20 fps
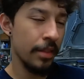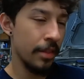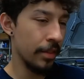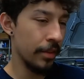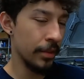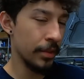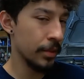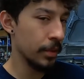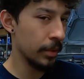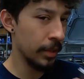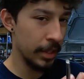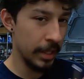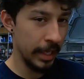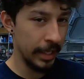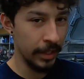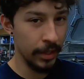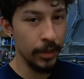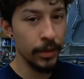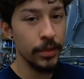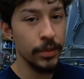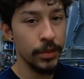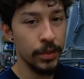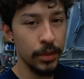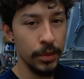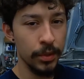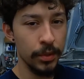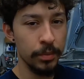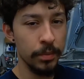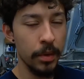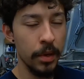There's only like those
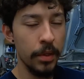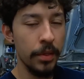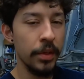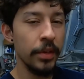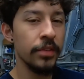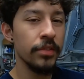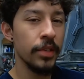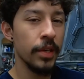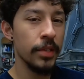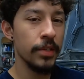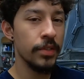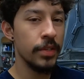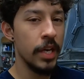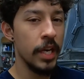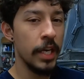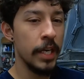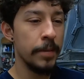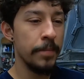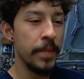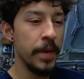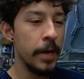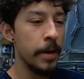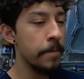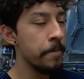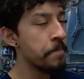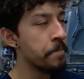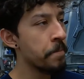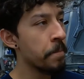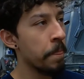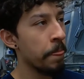2 small things that I was talking
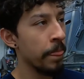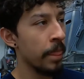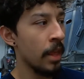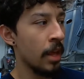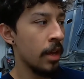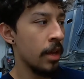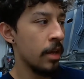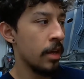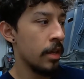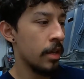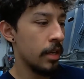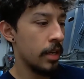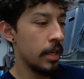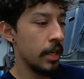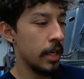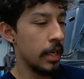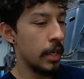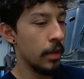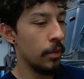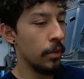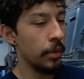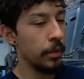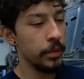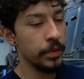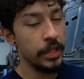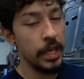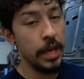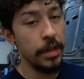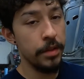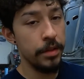about, where it
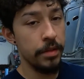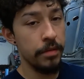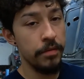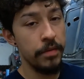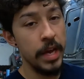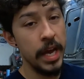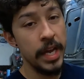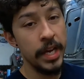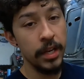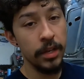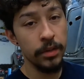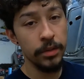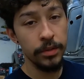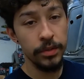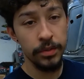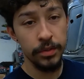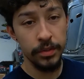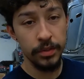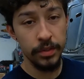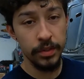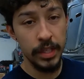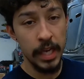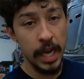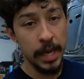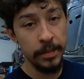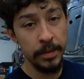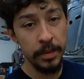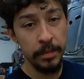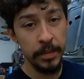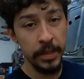was either the Vanos
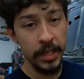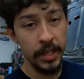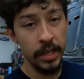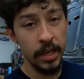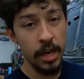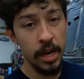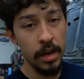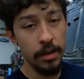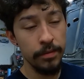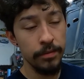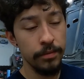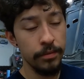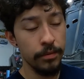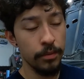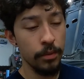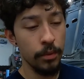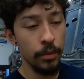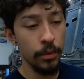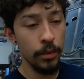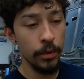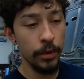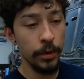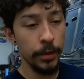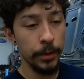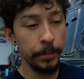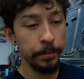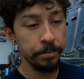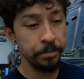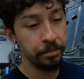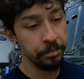timing being off,
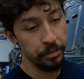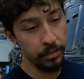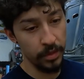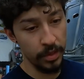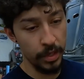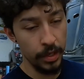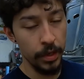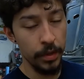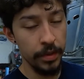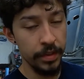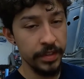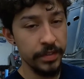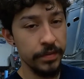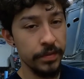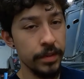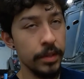or, you know,